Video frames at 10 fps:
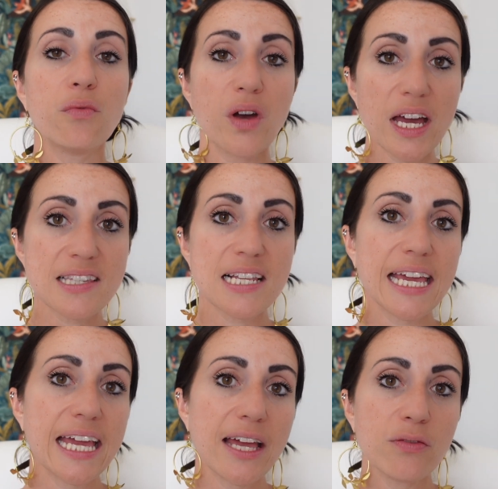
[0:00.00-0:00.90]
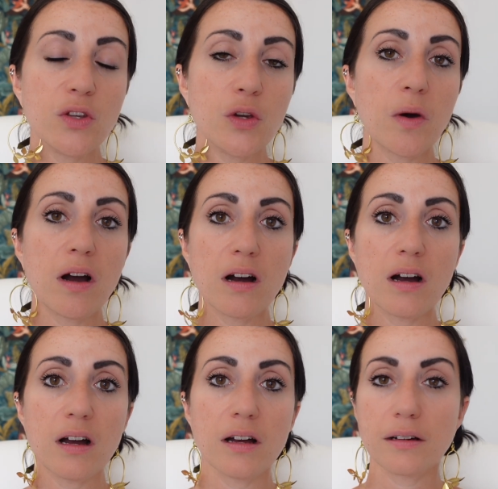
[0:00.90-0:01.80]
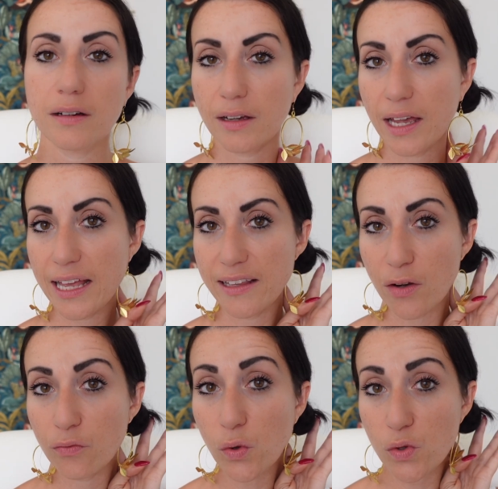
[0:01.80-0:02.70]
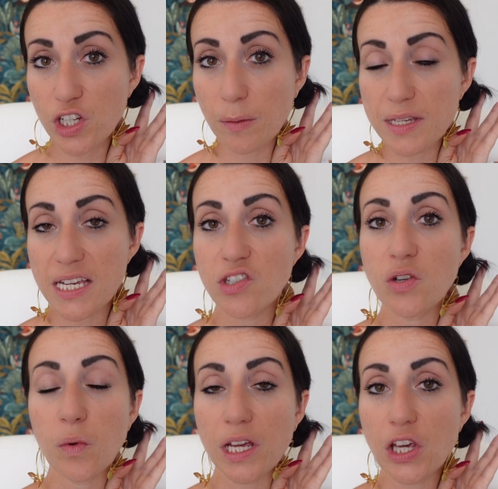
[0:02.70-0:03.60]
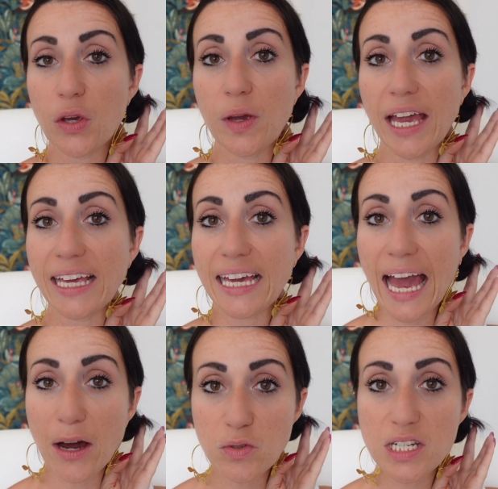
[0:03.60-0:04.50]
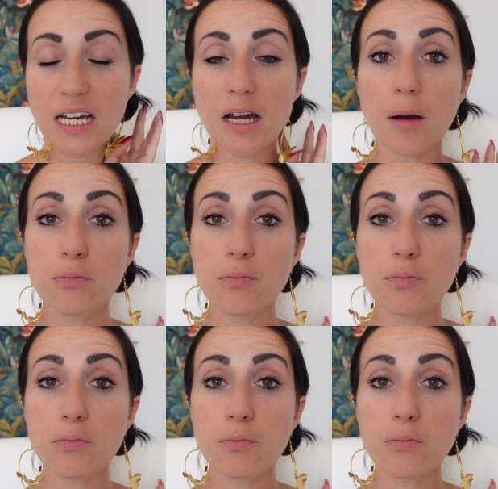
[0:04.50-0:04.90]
Firstly, if you are in the unfortunate position where you encounter a